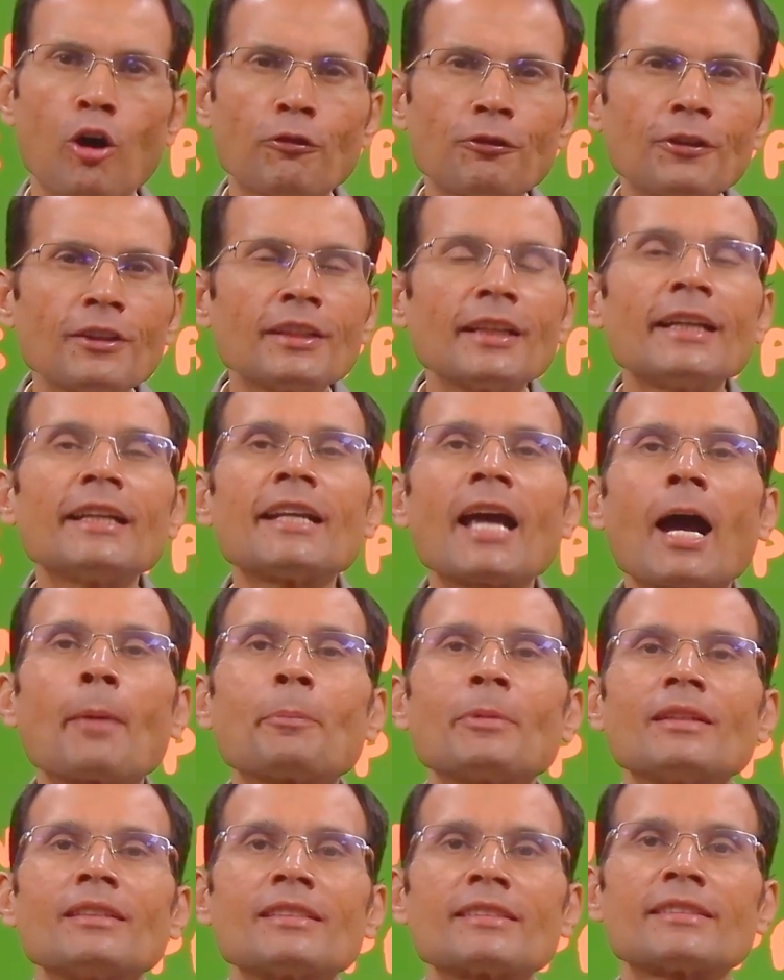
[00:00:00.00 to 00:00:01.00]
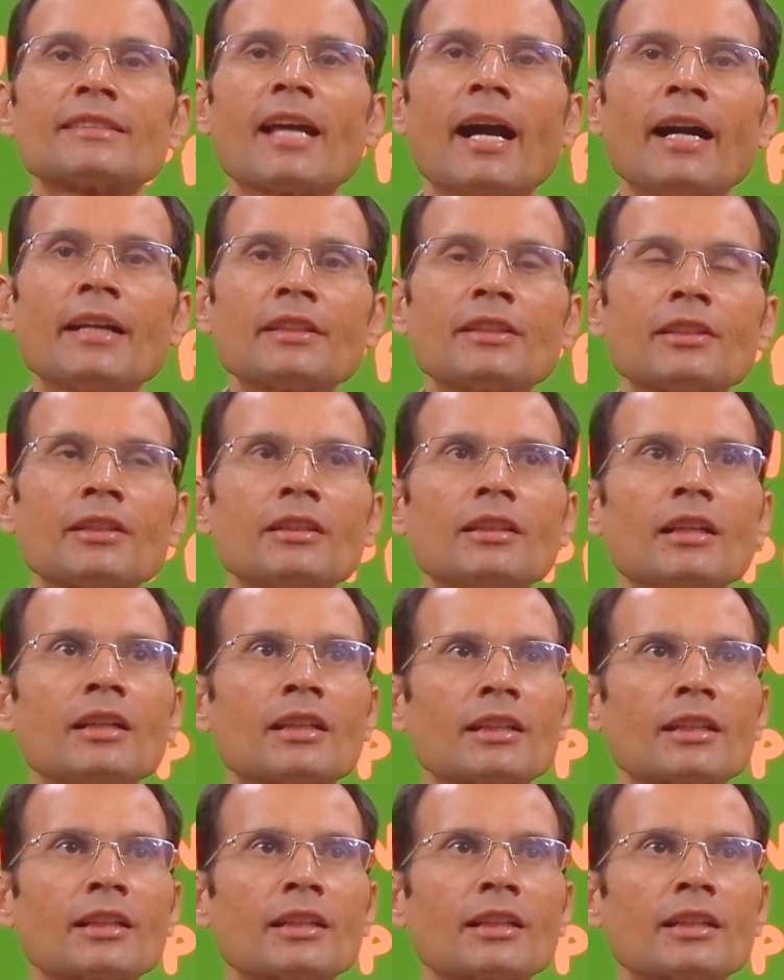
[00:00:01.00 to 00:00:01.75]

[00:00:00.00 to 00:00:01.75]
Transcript: often it happens that